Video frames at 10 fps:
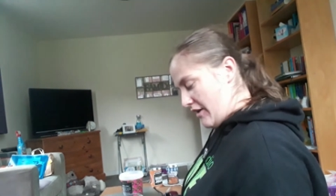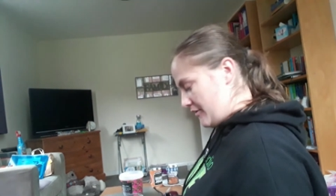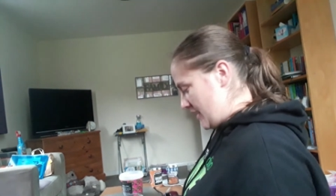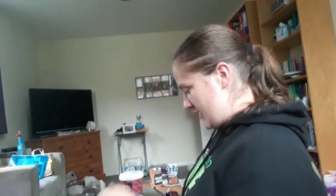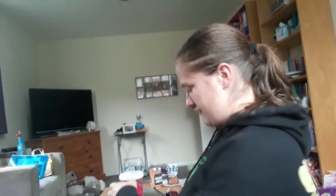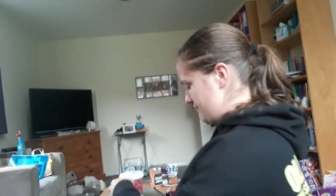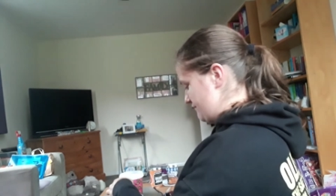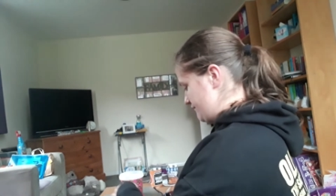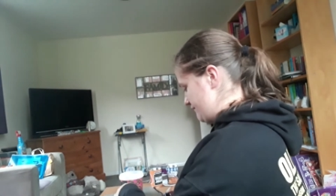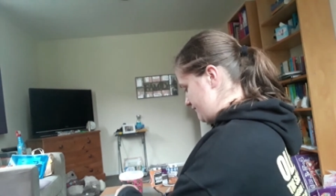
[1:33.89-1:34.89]
Okay,
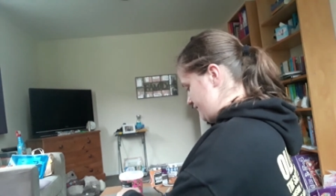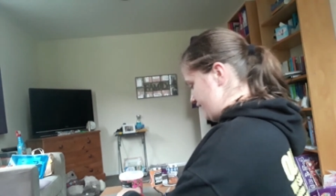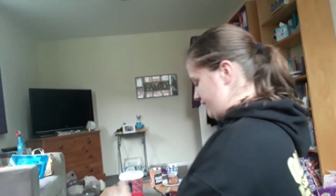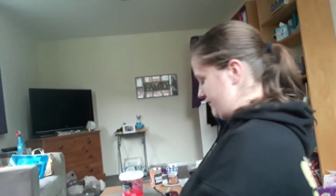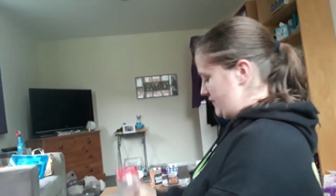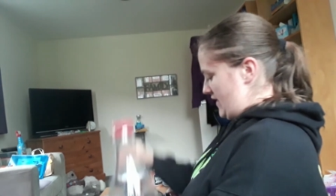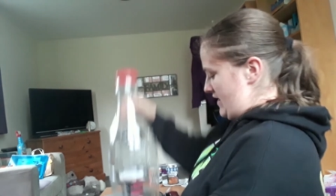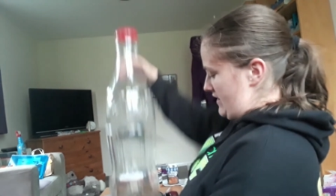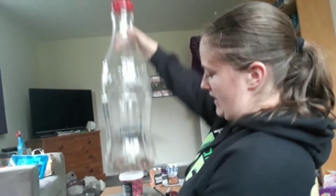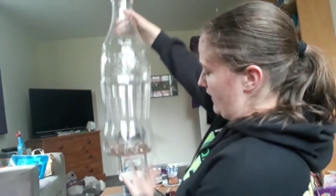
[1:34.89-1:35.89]

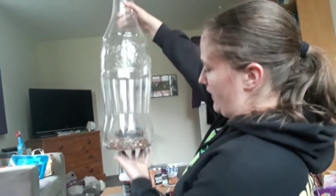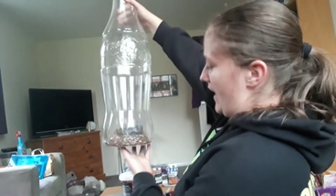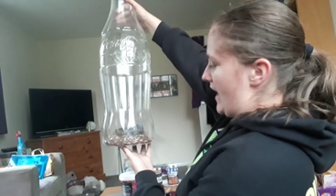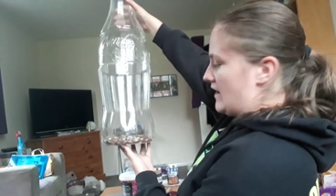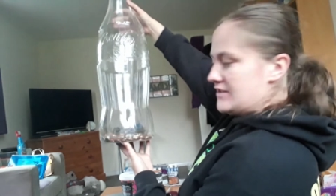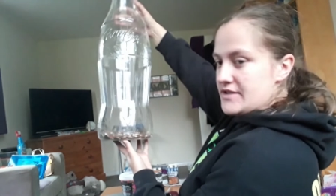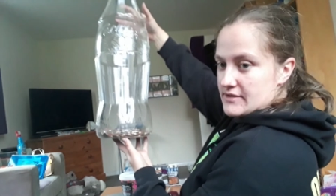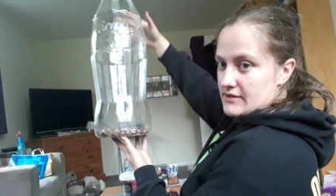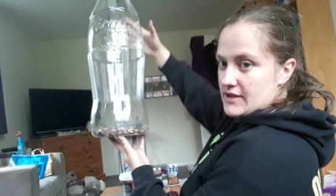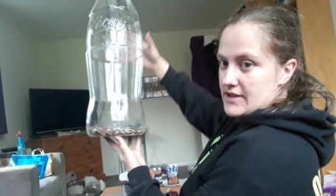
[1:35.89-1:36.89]
and that
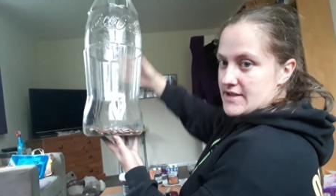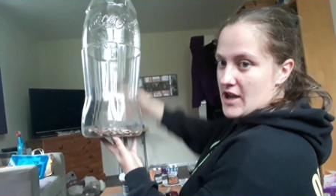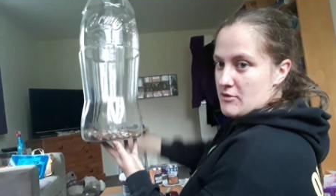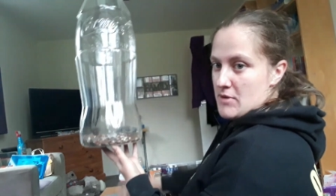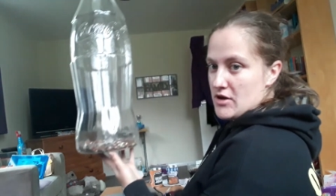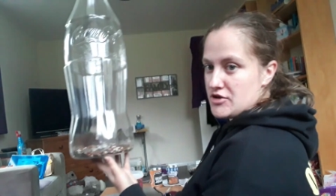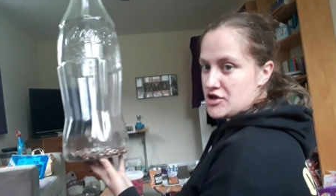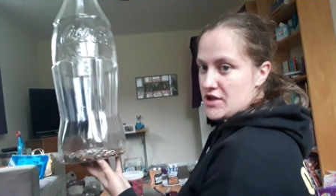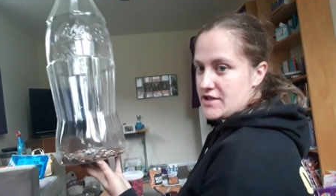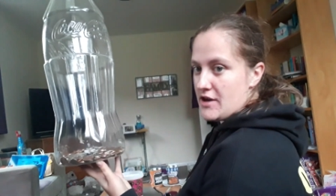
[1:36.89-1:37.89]
is how
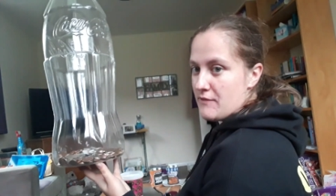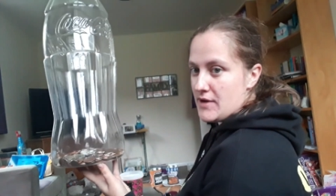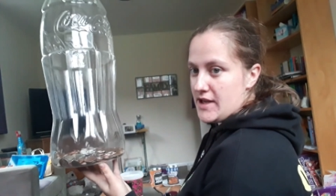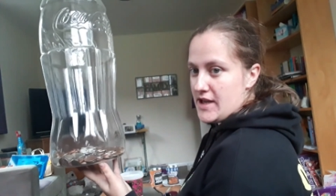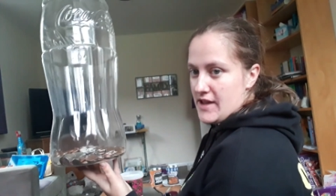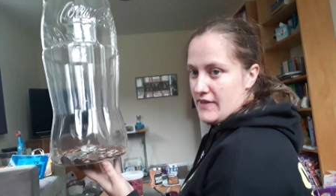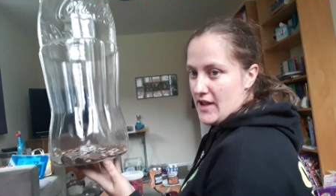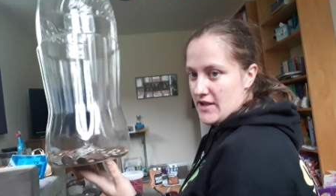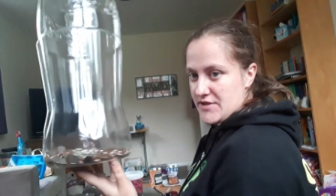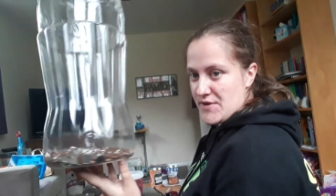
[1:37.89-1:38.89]
much is currently in
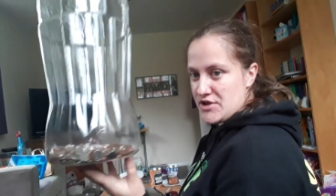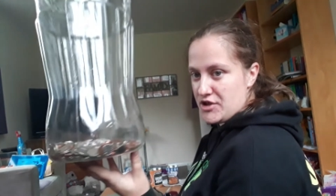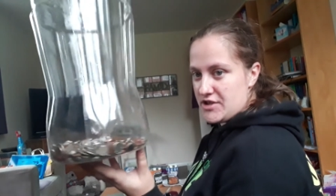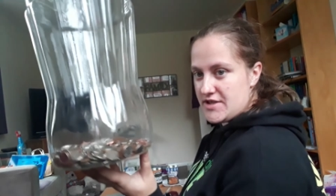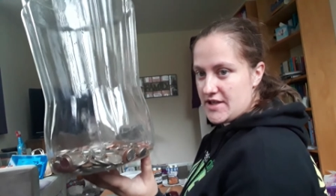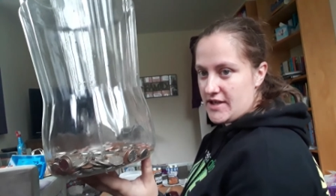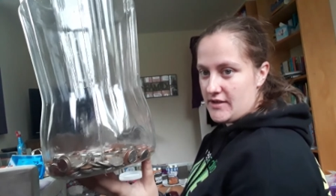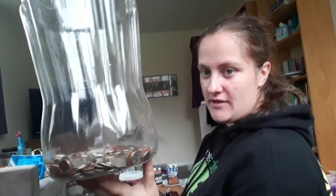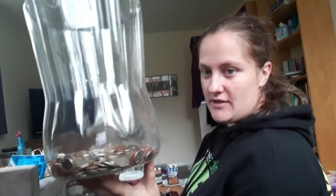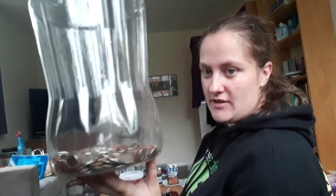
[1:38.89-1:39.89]
there. So as you can see,
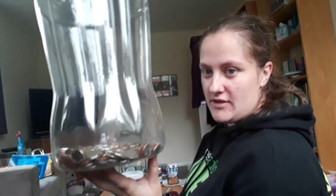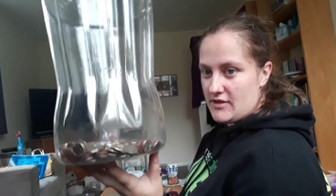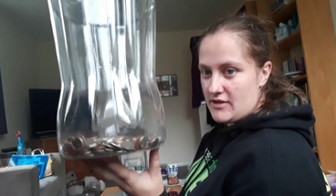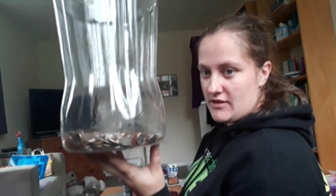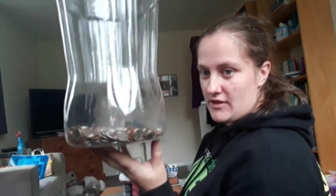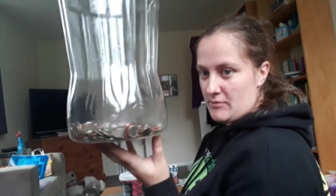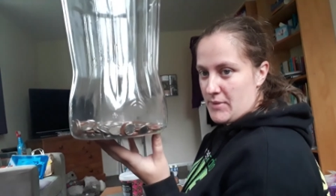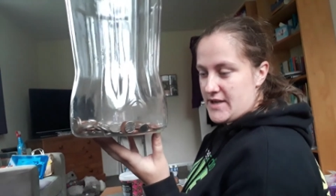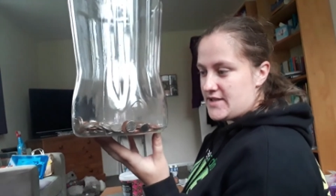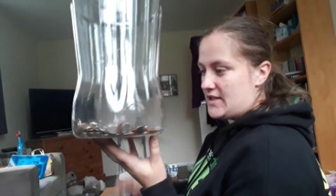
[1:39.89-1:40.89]
that
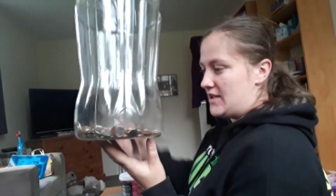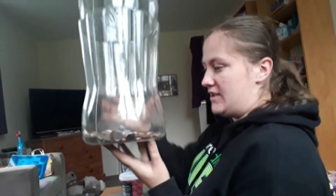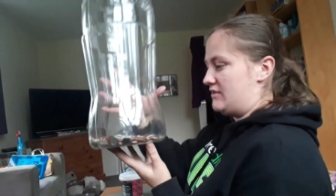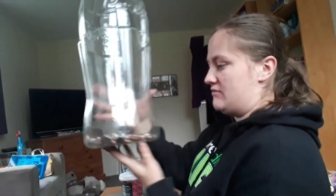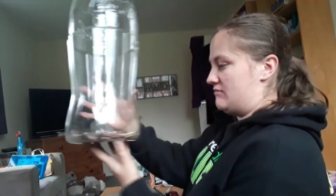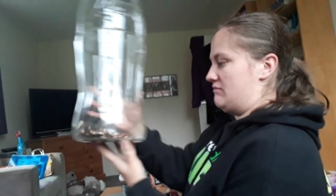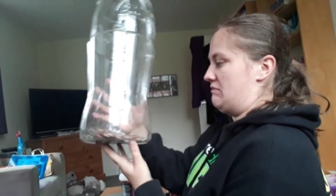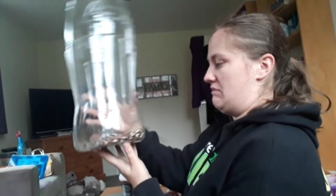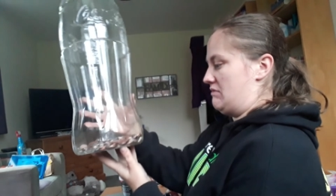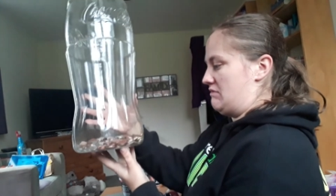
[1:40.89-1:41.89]
basically
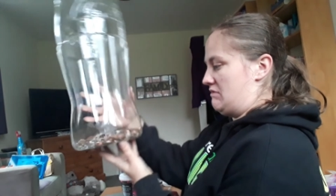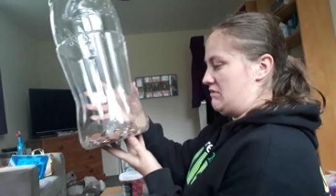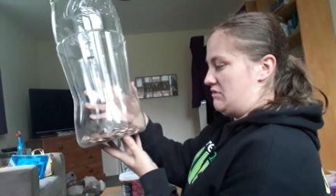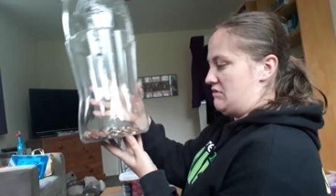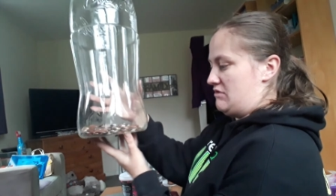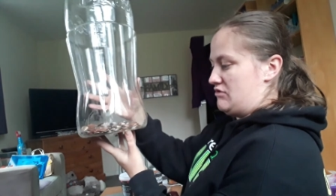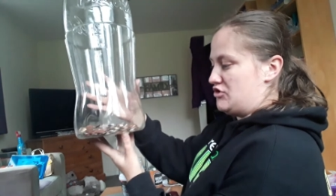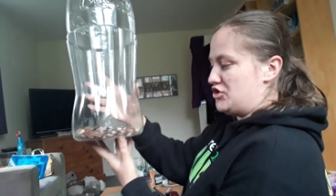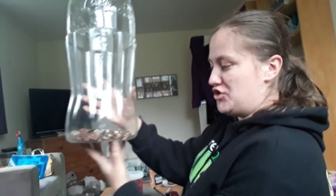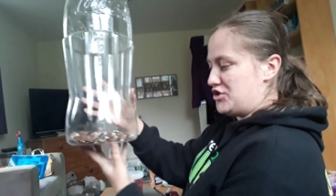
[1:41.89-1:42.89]

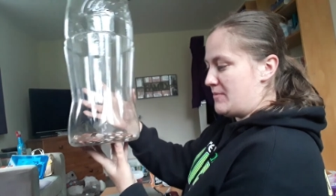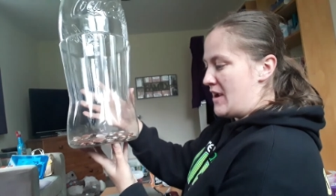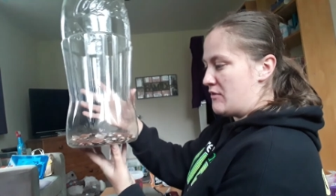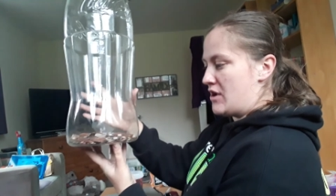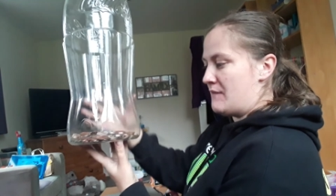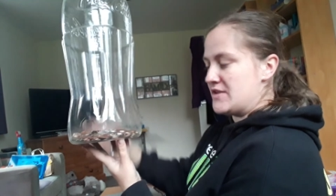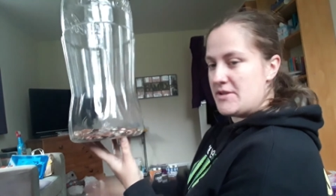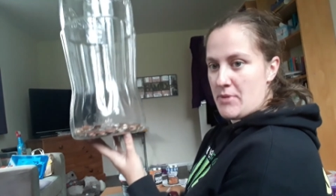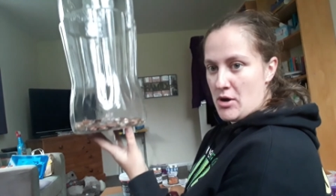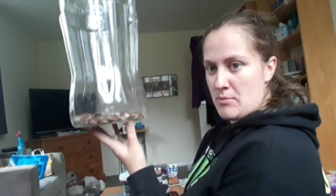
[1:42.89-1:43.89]
just about covers the
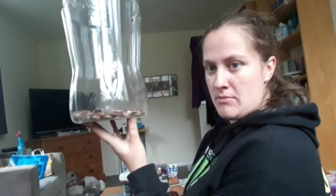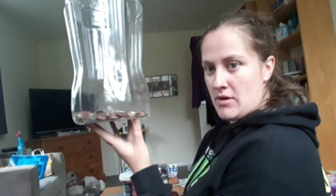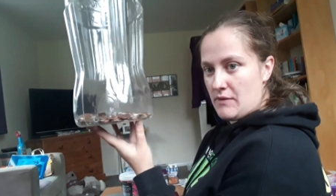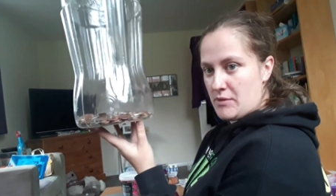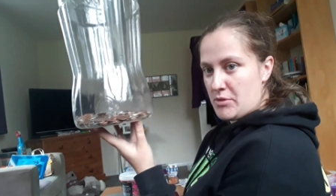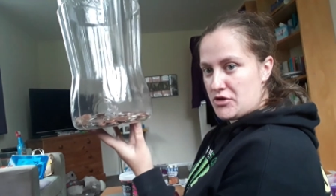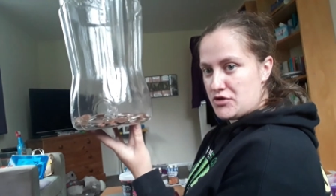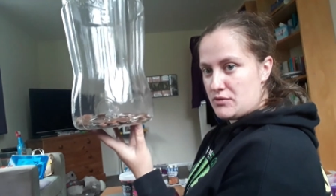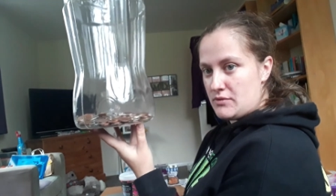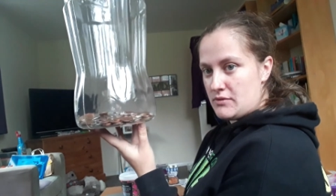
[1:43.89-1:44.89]
bottom of the
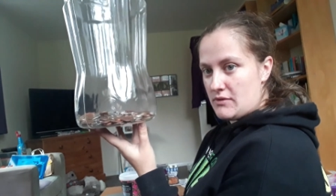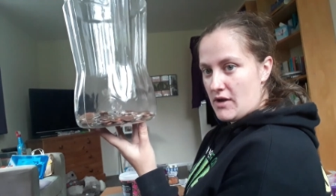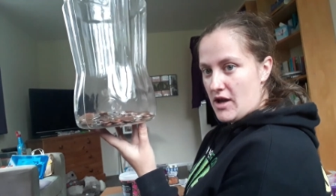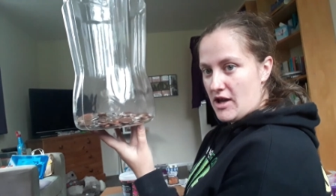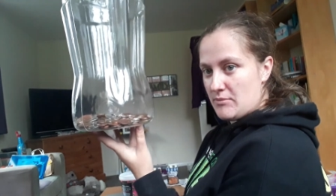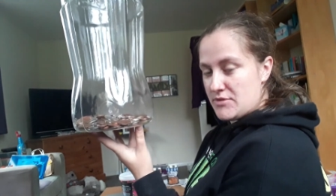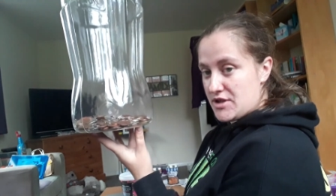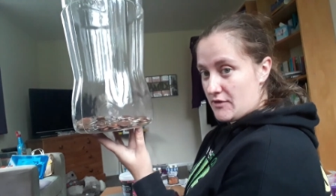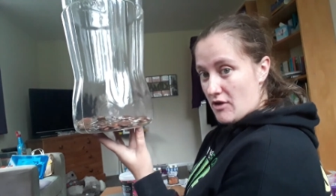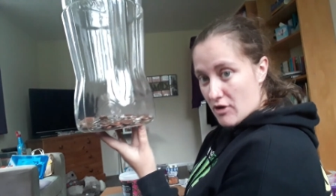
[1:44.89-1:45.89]
bottle. Um,
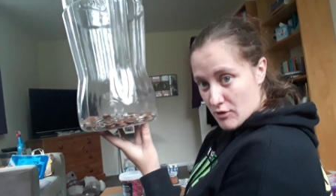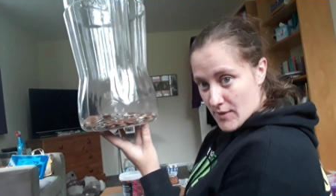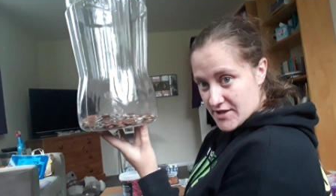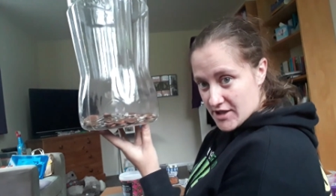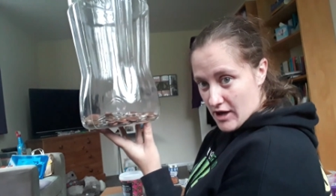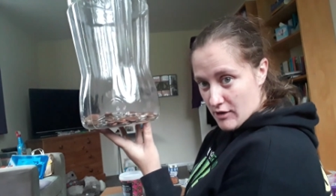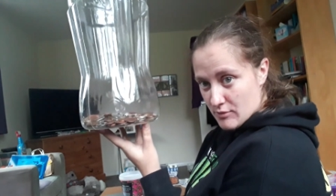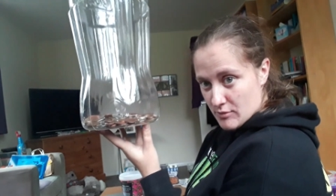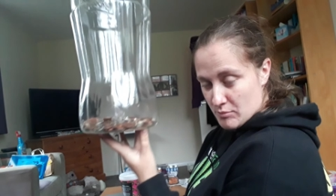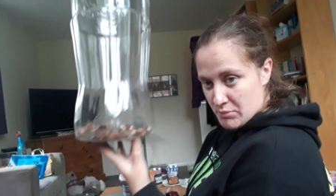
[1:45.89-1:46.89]
so I've got a long way to go,
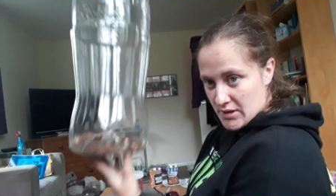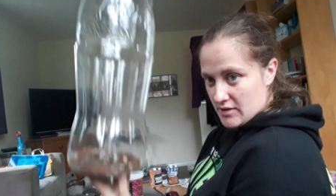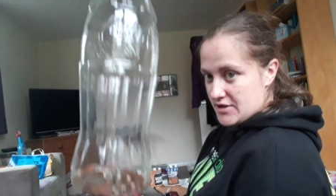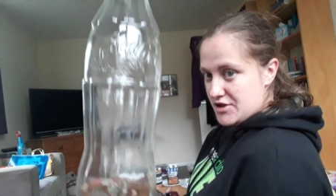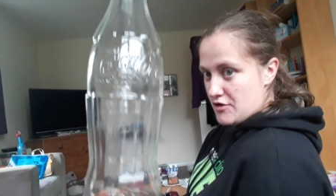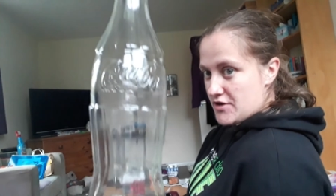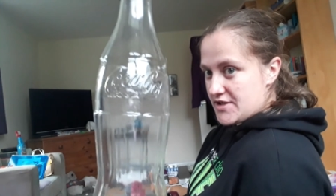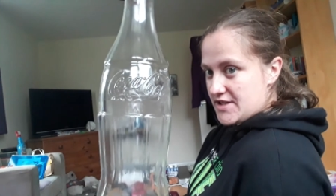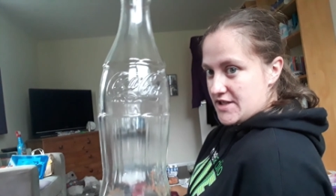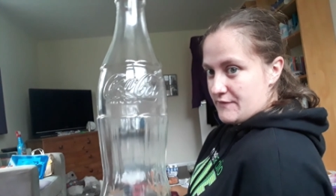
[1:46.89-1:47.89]
but as soon as
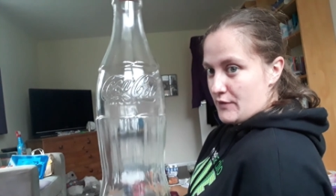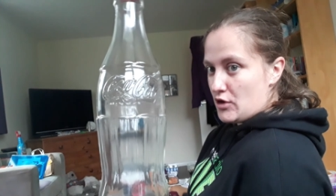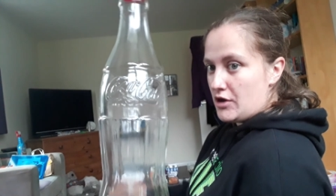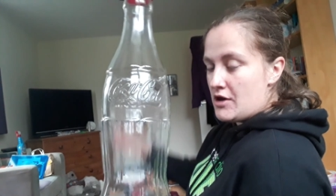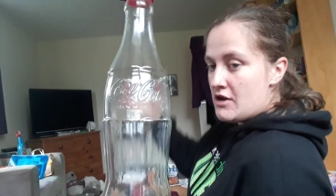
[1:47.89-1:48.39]
this is full,